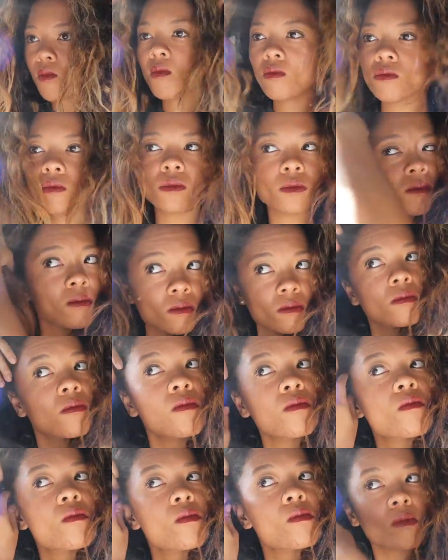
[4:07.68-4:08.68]
slob is a
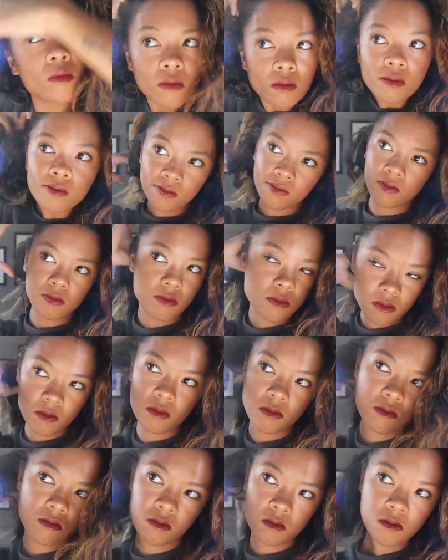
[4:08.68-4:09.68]
guy that thinks he's flying is
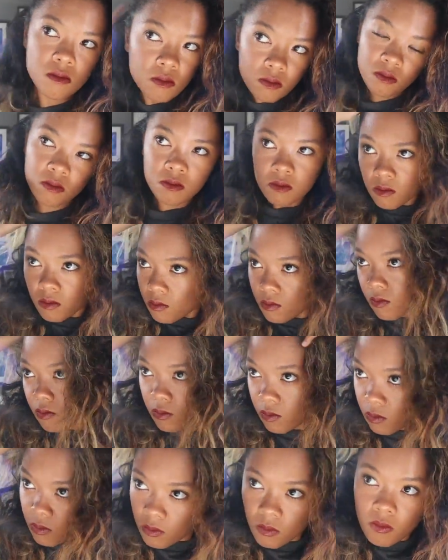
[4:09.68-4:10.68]
also known as a
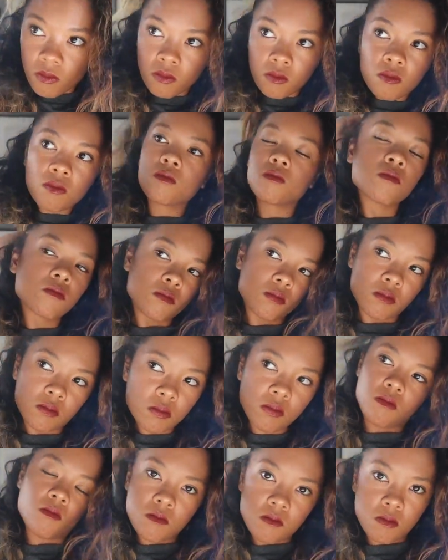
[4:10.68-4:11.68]
buster
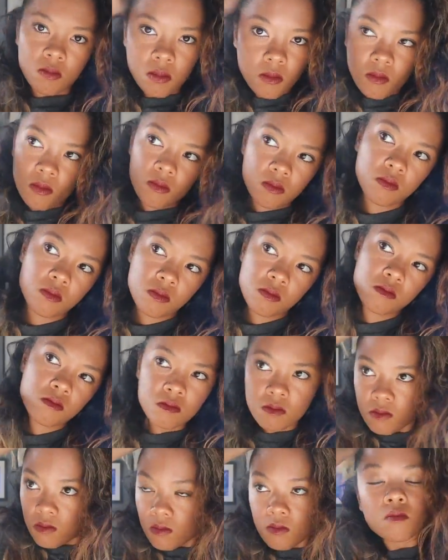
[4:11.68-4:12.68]
Always talking about what he
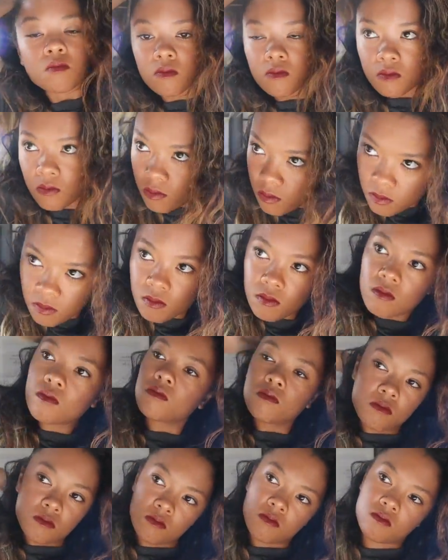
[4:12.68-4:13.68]
wants and just sits on his
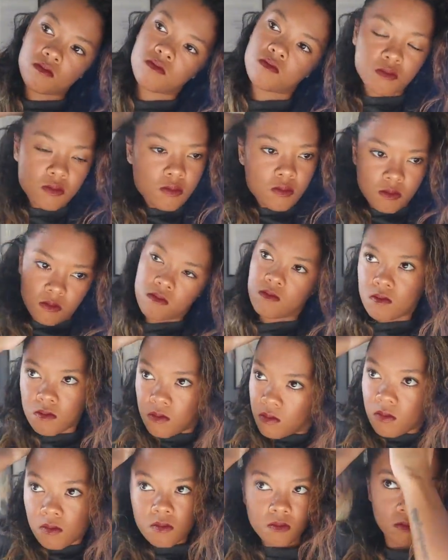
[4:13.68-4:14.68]
broke ass so
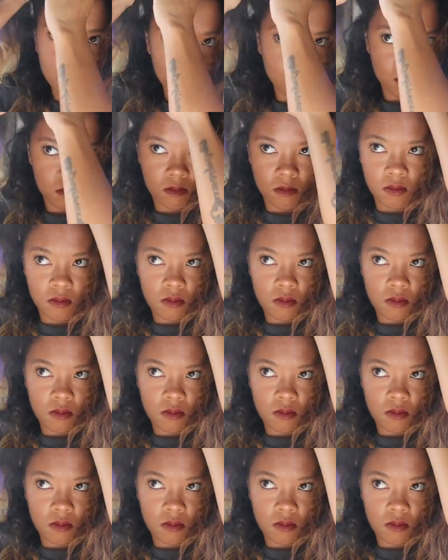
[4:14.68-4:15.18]
No, I don't